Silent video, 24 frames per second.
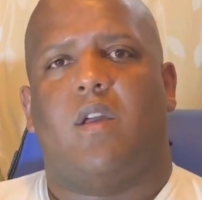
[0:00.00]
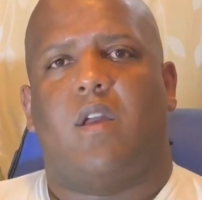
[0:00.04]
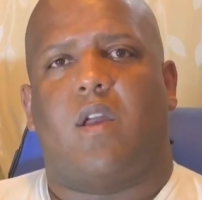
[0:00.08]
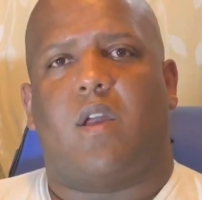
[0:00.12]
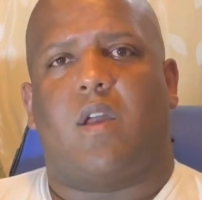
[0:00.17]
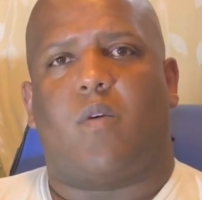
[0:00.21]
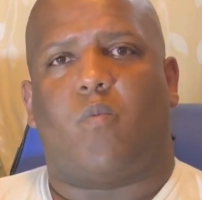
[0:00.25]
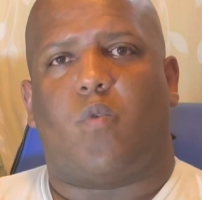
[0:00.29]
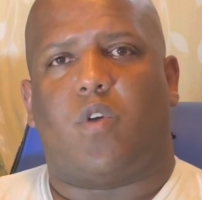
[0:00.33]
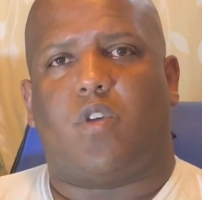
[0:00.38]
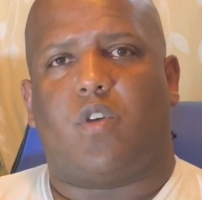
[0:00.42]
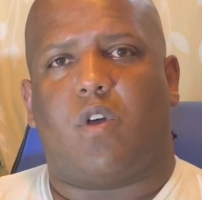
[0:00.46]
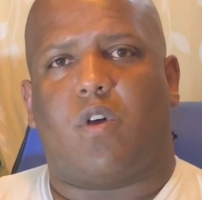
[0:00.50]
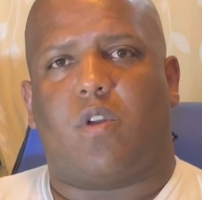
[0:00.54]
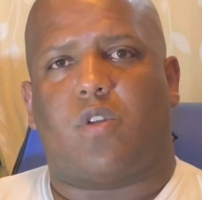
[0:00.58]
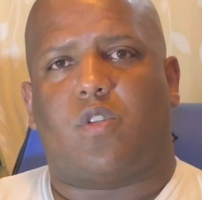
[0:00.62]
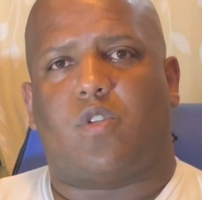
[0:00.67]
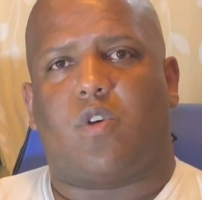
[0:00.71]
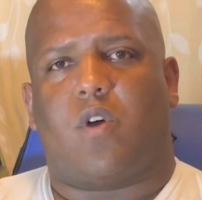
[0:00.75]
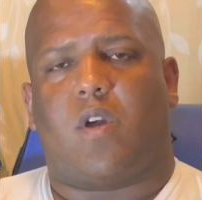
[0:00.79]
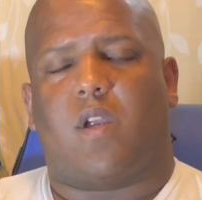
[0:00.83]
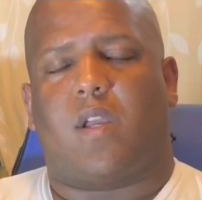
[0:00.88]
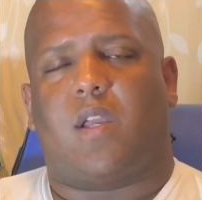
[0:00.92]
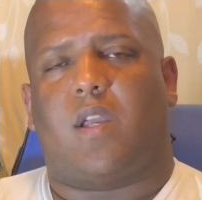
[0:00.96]
and what you're going to
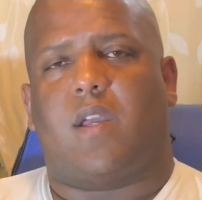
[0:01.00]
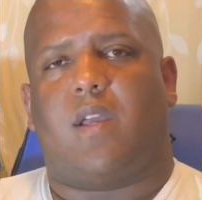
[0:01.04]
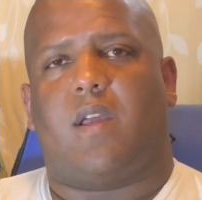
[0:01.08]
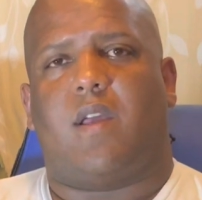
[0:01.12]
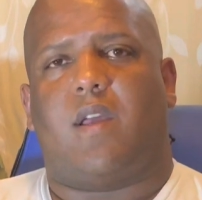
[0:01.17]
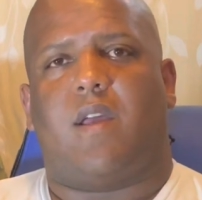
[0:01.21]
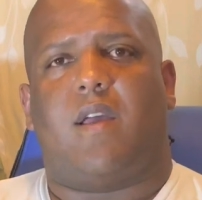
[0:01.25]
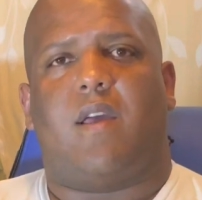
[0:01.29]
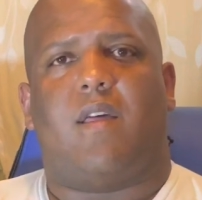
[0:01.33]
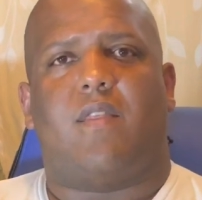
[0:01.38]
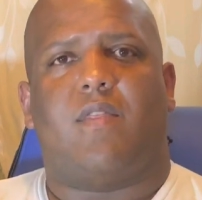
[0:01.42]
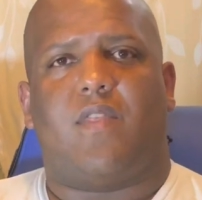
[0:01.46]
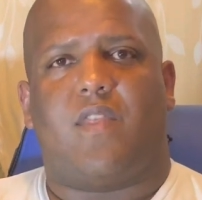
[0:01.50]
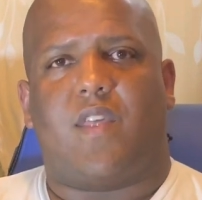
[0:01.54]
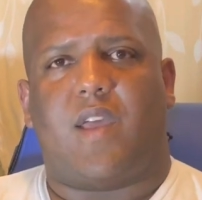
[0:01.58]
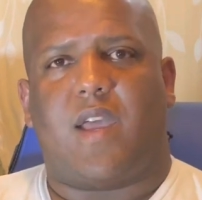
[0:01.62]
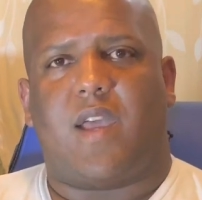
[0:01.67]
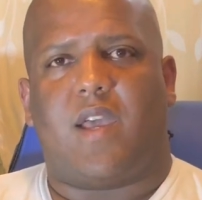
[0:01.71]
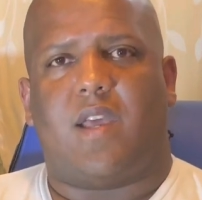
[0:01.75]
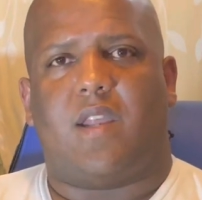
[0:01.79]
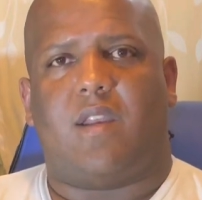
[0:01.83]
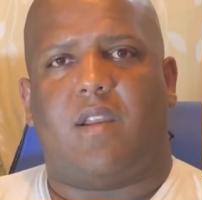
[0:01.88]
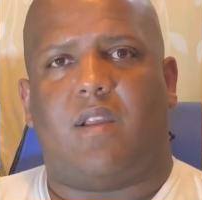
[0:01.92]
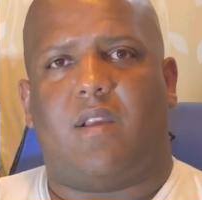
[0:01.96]
target, and
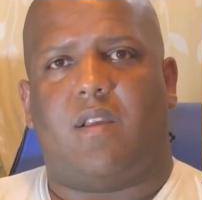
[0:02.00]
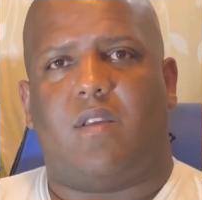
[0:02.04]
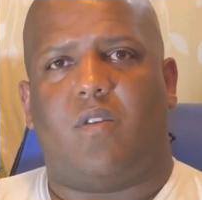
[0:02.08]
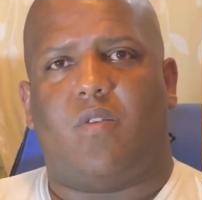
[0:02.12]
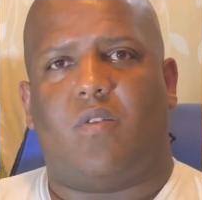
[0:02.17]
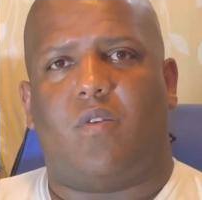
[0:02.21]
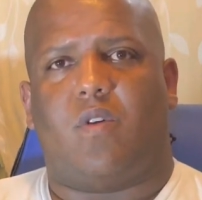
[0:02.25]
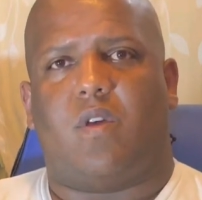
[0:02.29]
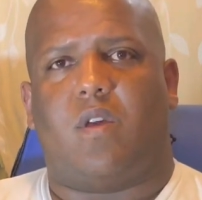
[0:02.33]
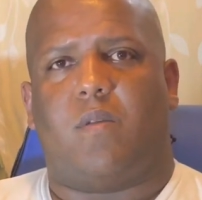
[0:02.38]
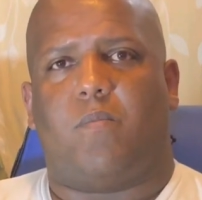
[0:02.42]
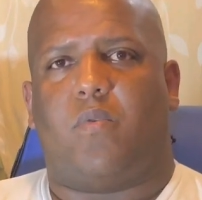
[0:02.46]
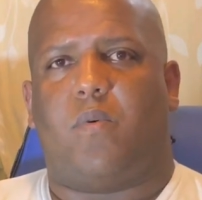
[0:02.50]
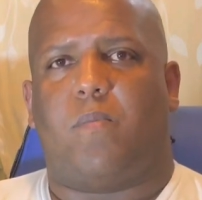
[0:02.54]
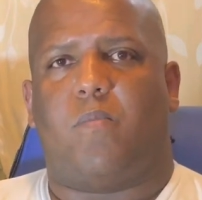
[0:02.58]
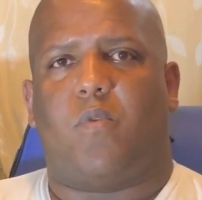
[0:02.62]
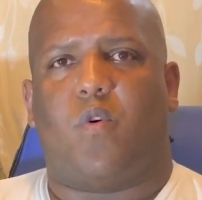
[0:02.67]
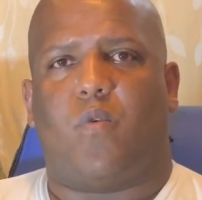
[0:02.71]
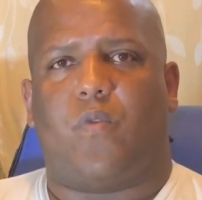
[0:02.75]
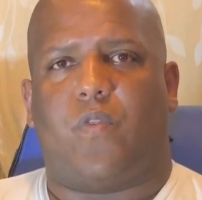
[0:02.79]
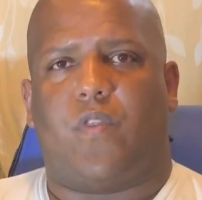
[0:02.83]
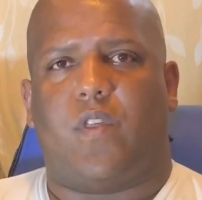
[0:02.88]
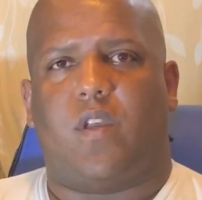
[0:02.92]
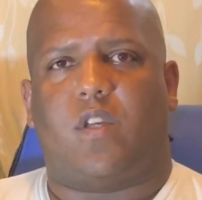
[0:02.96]
then you can
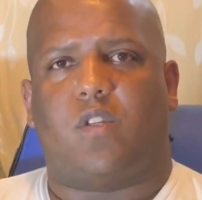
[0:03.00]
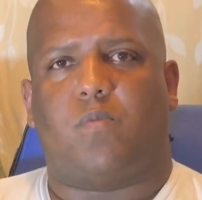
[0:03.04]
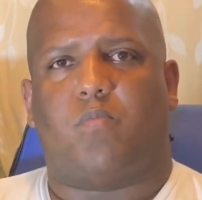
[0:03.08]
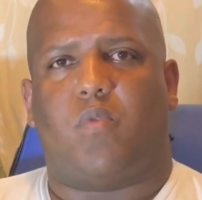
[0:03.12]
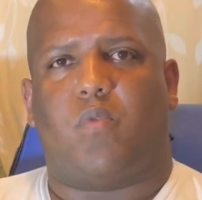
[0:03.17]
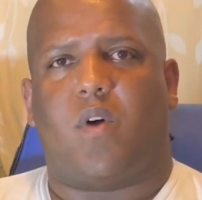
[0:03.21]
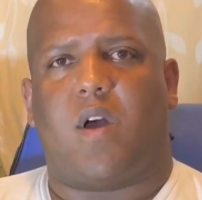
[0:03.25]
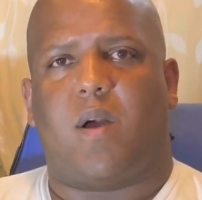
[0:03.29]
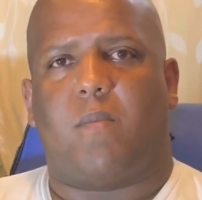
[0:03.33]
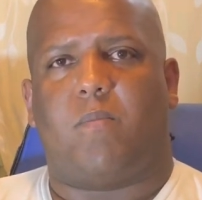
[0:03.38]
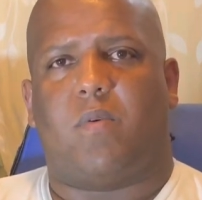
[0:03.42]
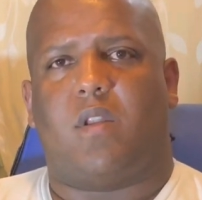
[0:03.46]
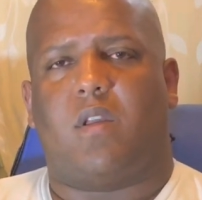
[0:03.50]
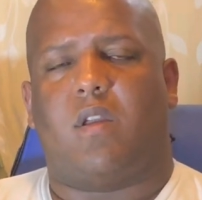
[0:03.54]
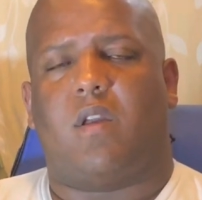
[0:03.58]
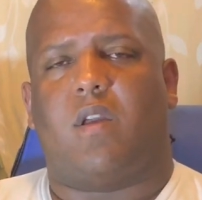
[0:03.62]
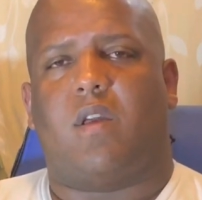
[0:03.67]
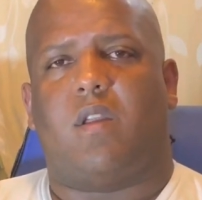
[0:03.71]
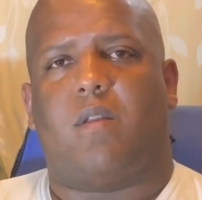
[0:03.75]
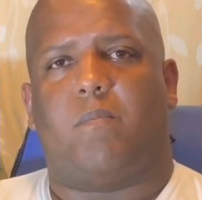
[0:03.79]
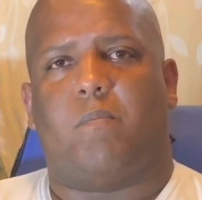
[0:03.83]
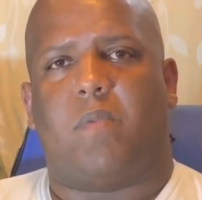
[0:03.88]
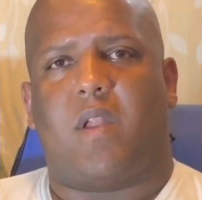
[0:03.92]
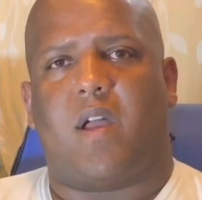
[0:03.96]
promote things properly
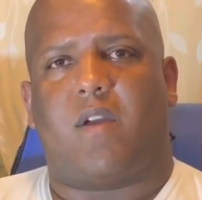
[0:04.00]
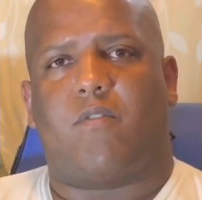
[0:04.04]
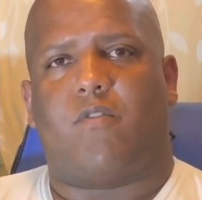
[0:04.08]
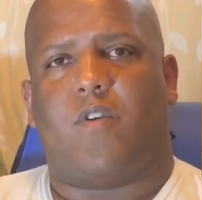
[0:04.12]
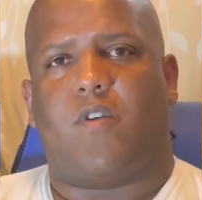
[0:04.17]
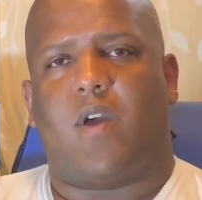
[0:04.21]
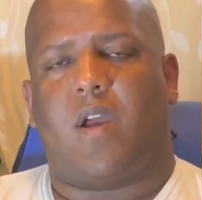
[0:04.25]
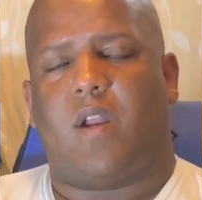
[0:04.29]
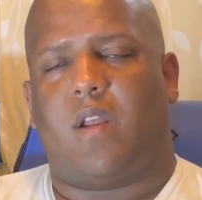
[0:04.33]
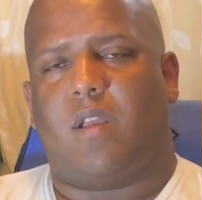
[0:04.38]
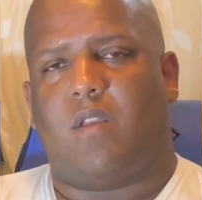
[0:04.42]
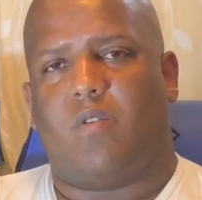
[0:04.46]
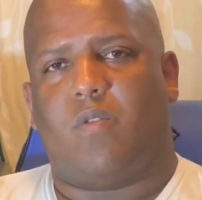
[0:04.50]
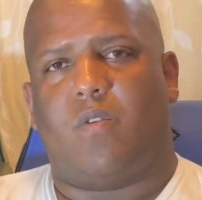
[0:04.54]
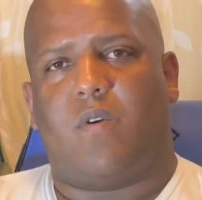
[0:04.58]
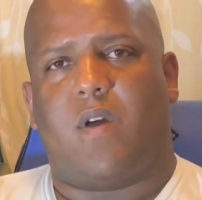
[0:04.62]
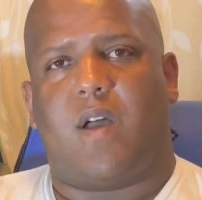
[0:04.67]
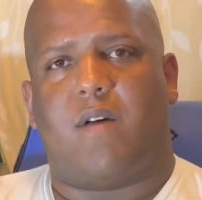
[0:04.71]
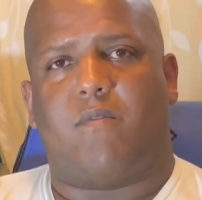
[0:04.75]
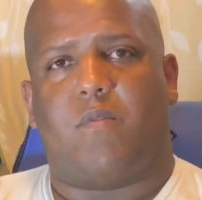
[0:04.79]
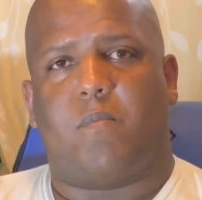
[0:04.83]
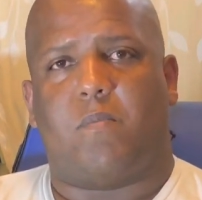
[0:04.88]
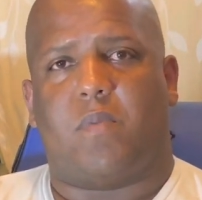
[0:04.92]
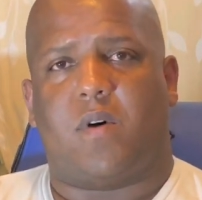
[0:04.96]
in Black Friday and you don't
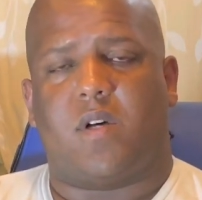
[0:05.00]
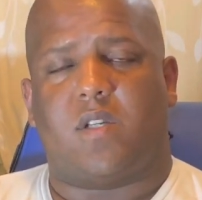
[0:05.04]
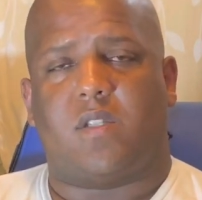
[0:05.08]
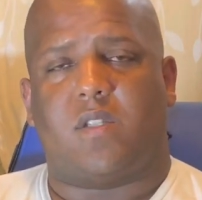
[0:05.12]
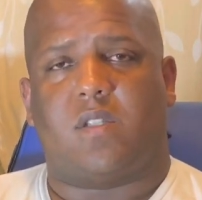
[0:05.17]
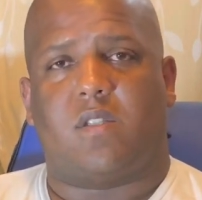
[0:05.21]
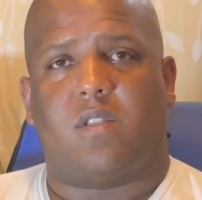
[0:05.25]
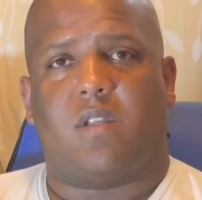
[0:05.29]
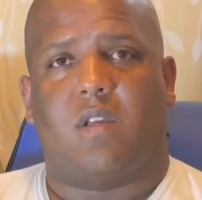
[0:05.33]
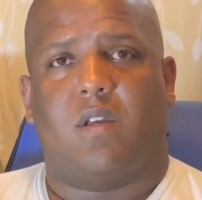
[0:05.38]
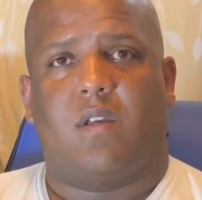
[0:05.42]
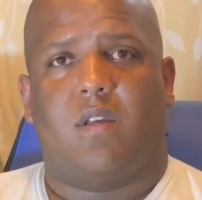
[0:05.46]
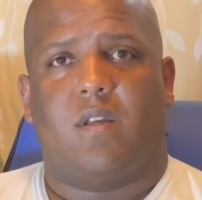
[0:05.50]
have a bust.